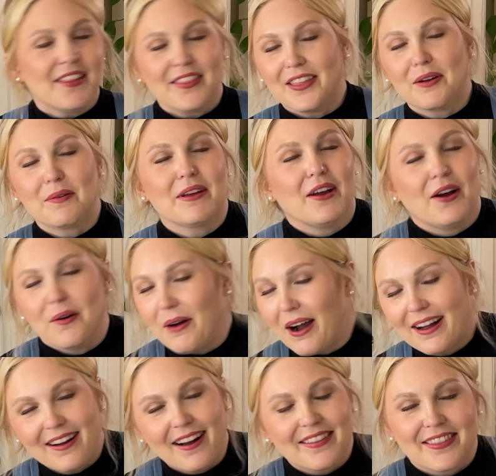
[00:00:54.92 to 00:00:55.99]
There we go.
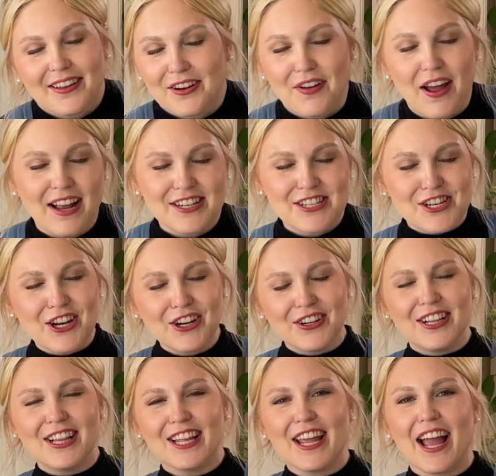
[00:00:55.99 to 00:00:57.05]
I got there
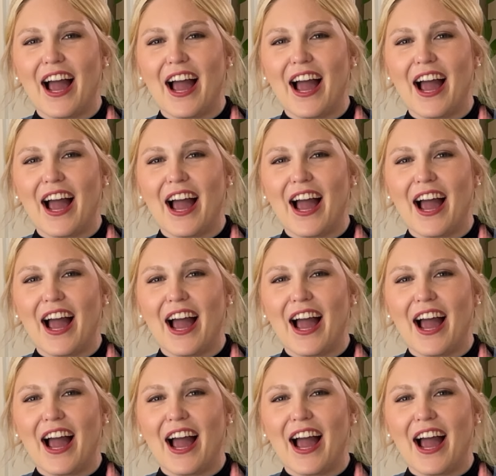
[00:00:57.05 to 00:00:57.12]
eventually.